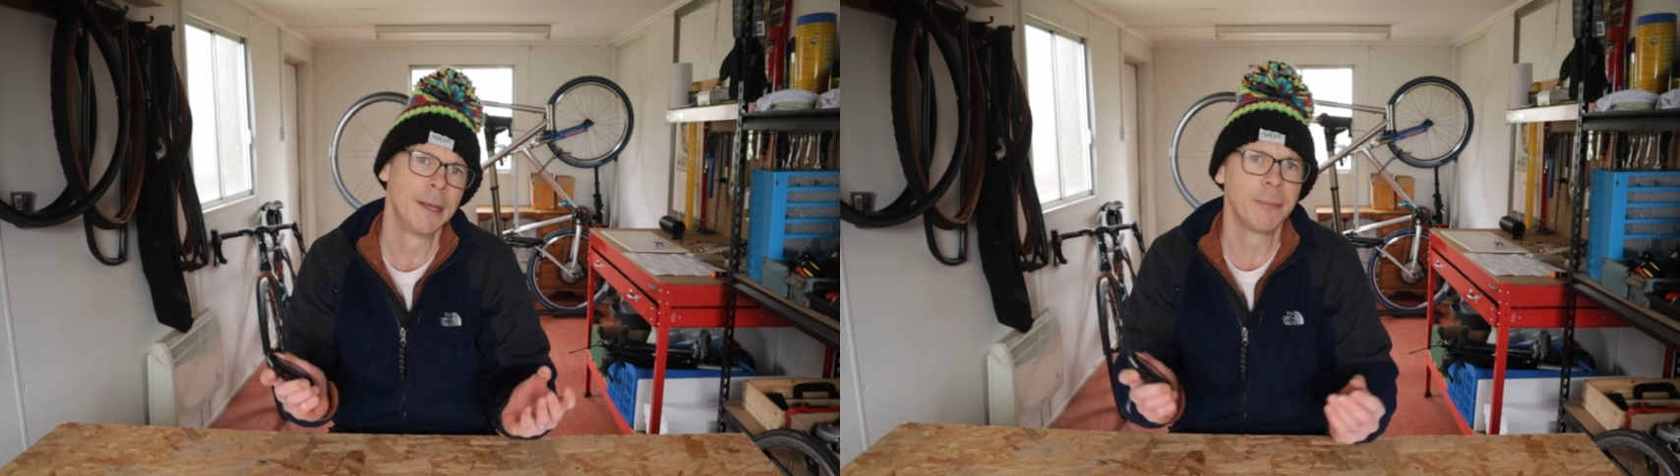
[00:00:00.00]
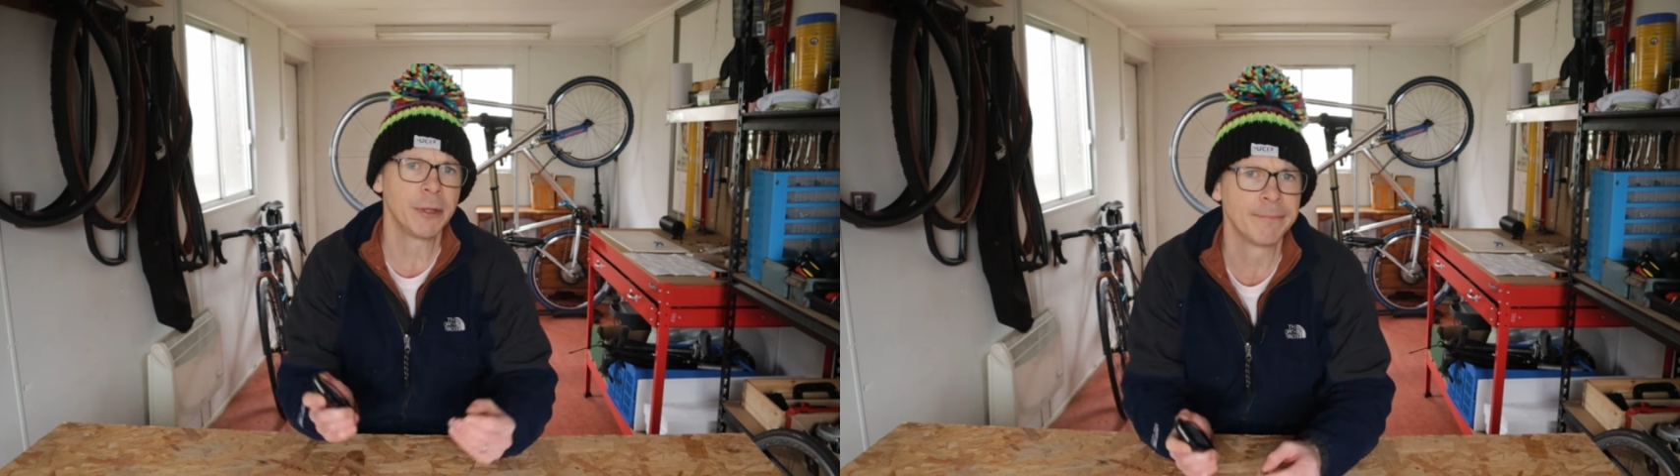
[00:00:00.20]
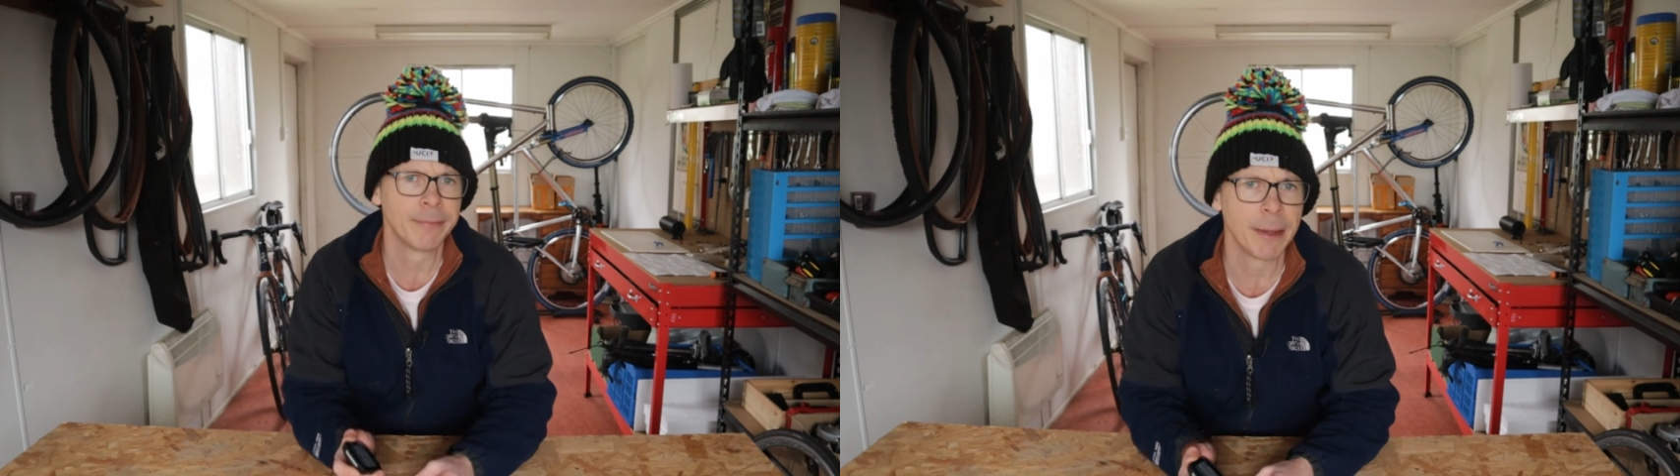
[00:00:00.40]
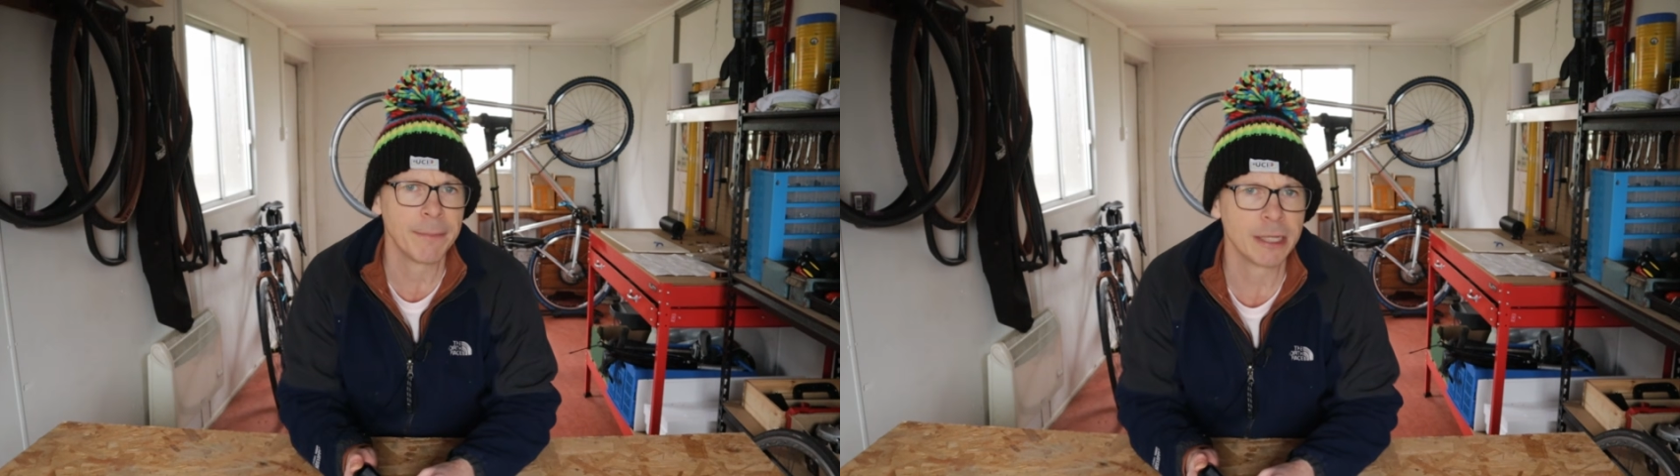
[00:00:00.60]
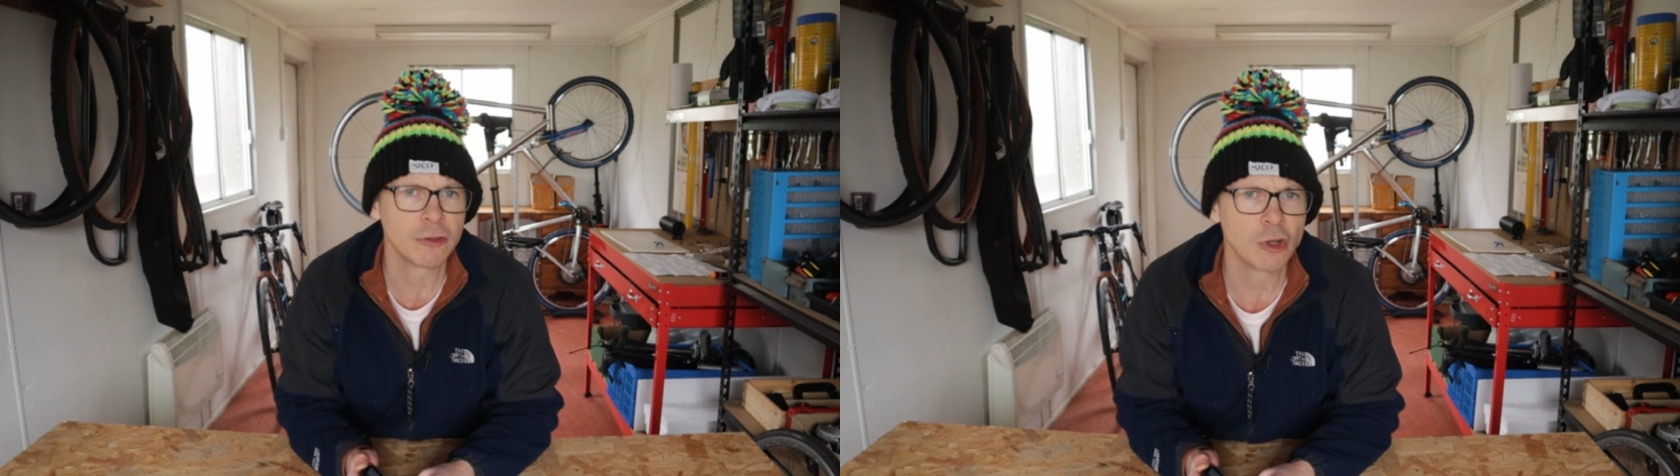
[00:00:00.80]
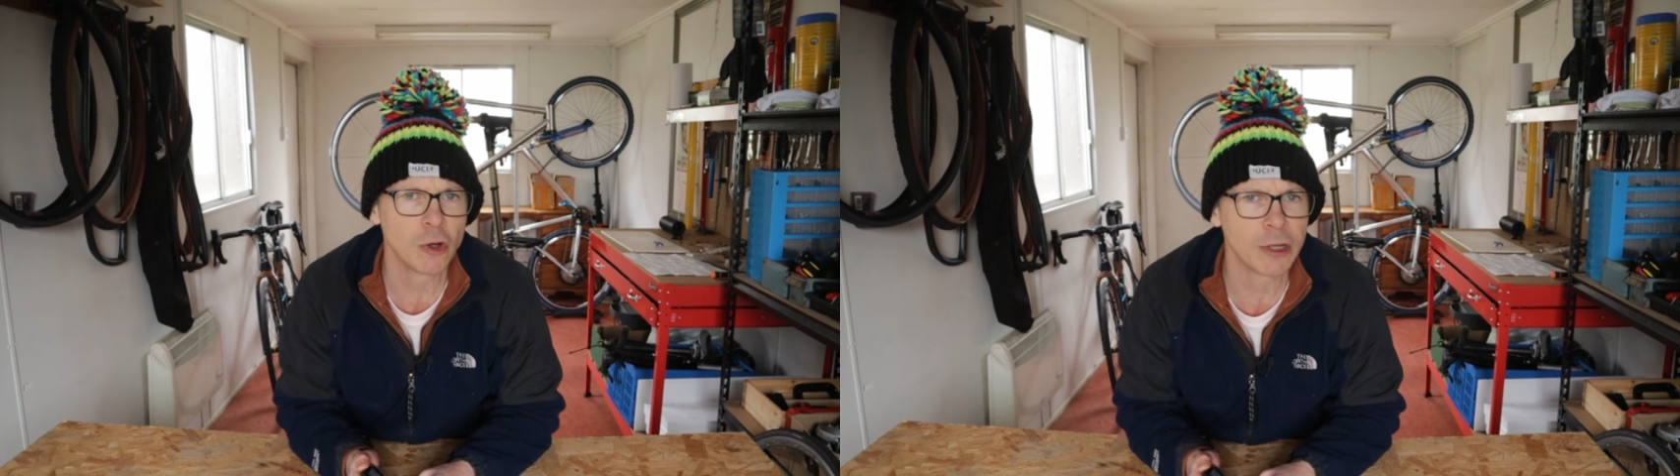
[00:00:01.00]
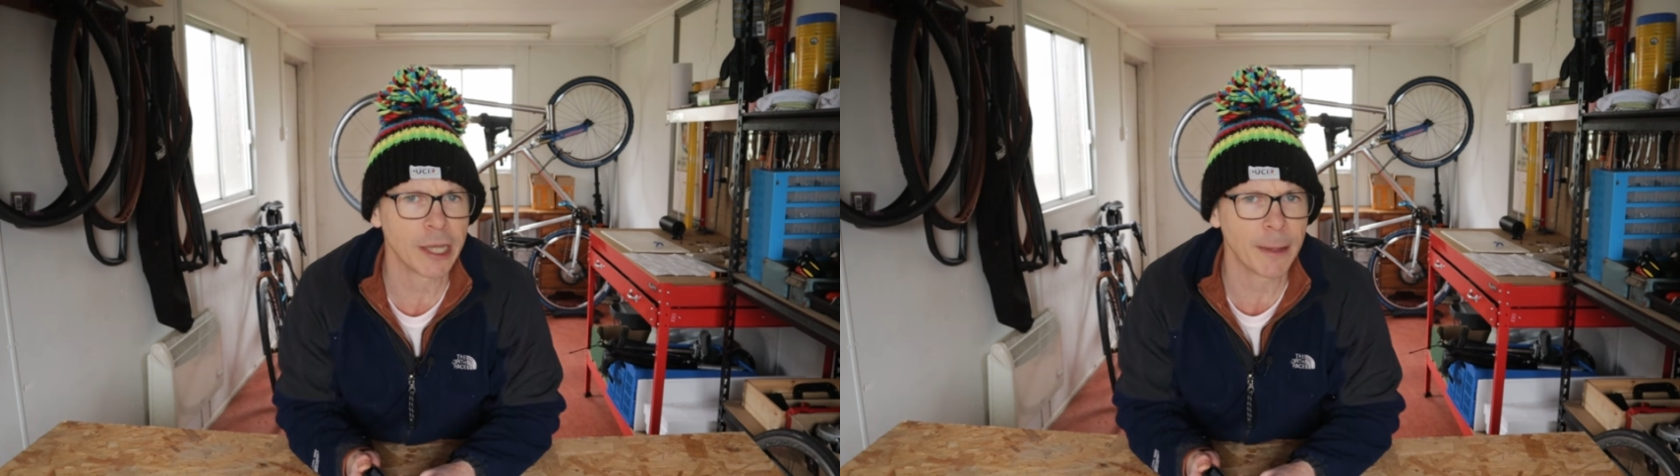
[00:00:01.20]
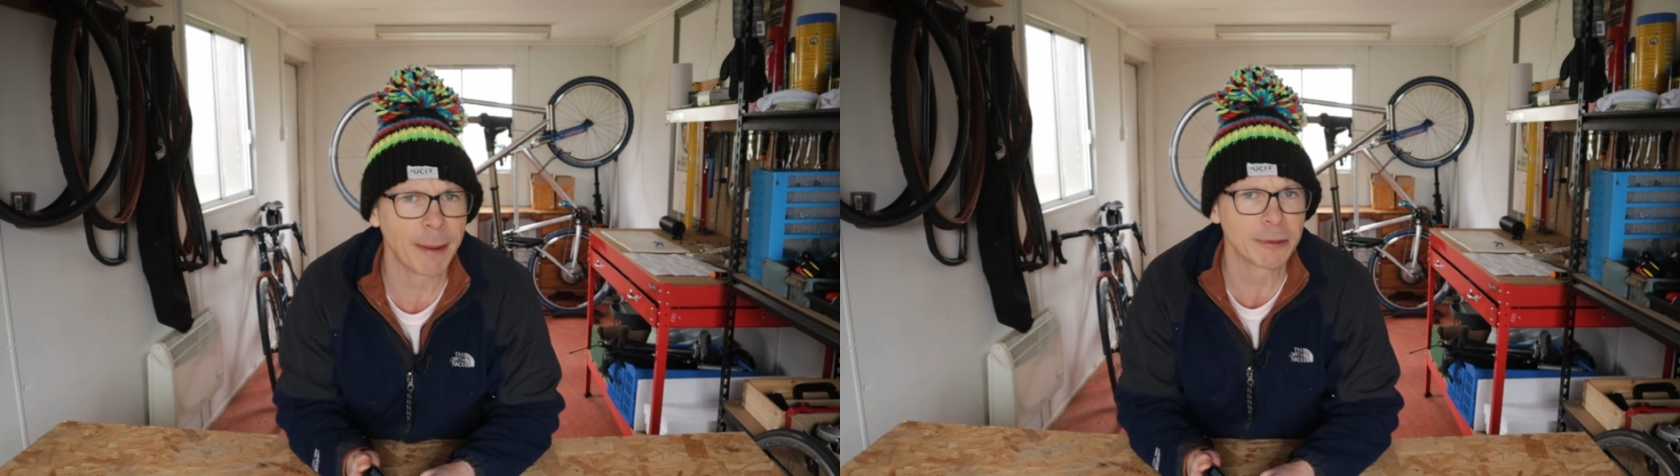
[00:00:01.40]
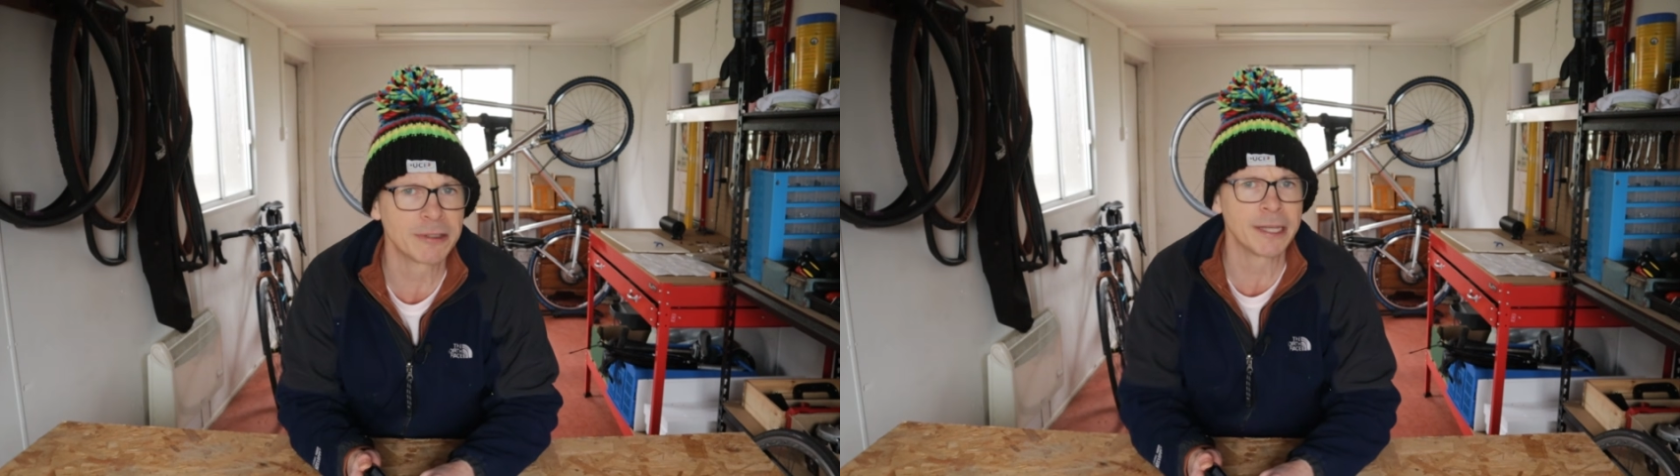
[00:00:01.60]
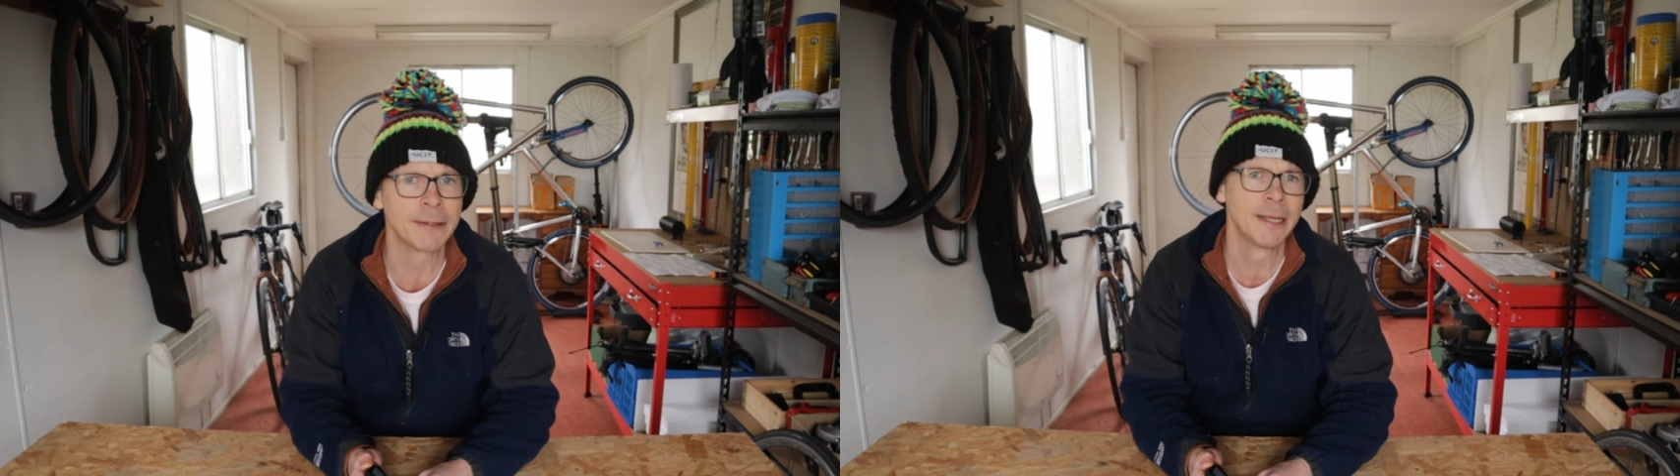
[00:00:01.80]
But admit talking
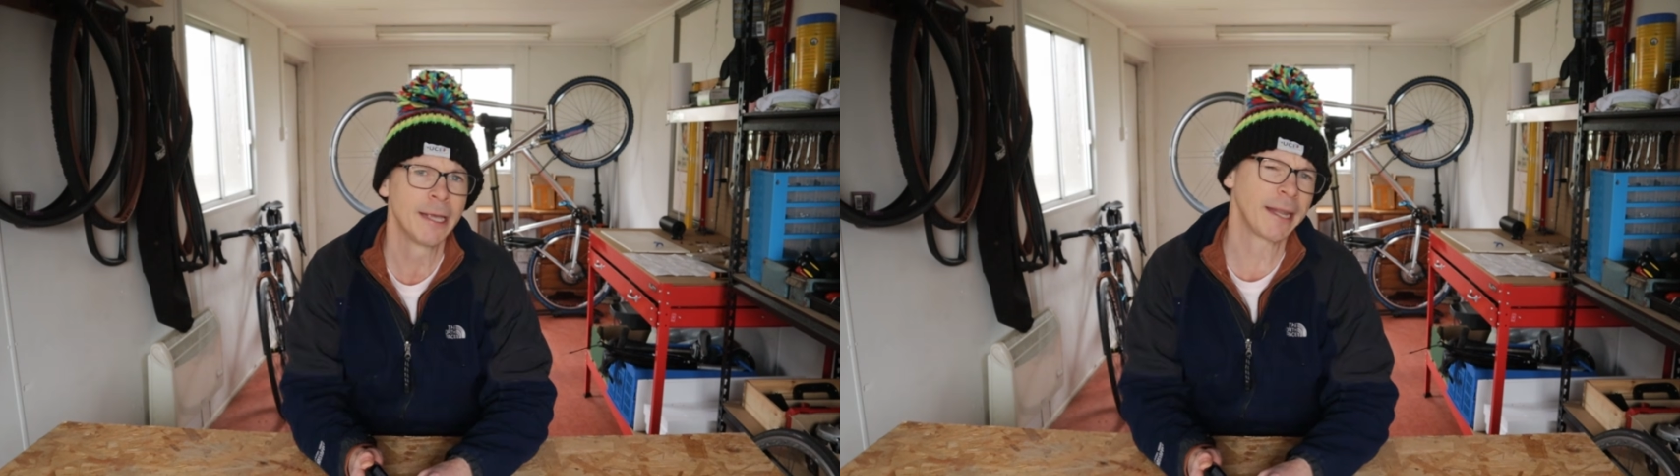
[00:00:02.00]
about it,